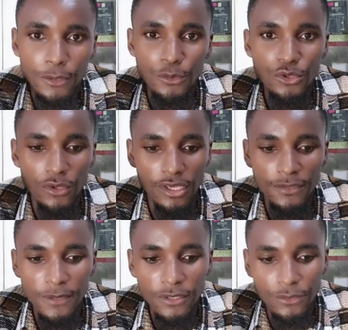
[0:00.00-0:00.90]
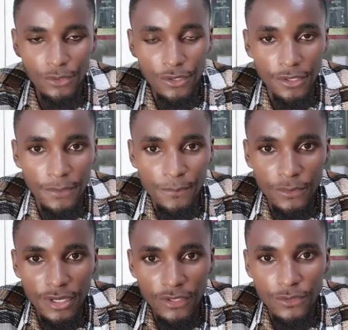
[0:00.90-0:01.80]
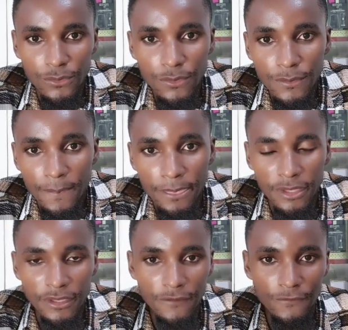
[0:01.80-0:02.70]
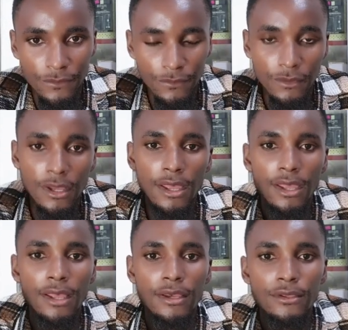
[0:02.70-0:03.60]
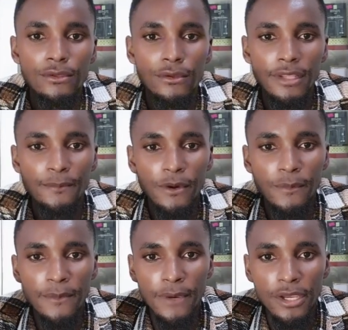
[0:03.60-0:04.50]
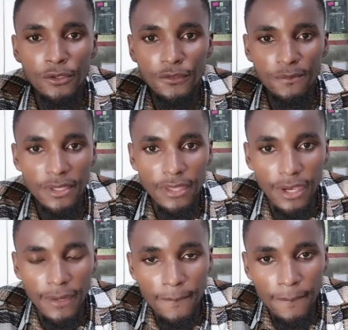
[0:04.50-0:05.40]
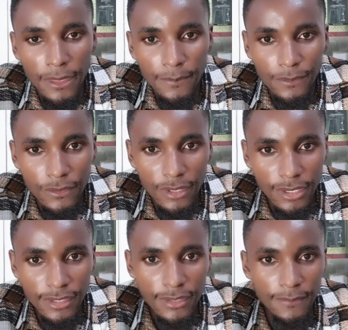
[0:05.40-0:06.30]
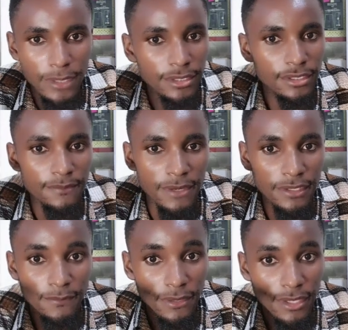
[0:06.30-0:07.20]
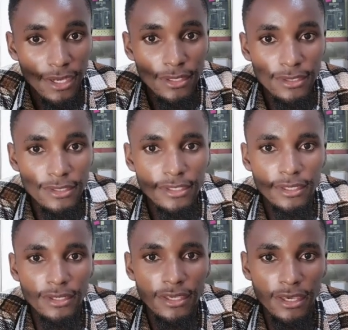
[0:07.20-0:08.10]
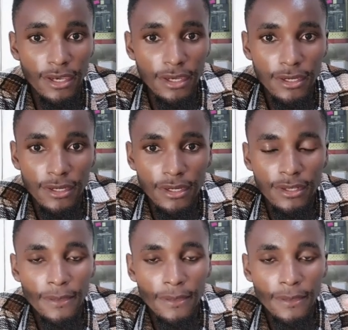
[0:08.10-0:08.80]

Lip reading: which you expect those products to give you. So the problem might not be the products, but it might be the skincare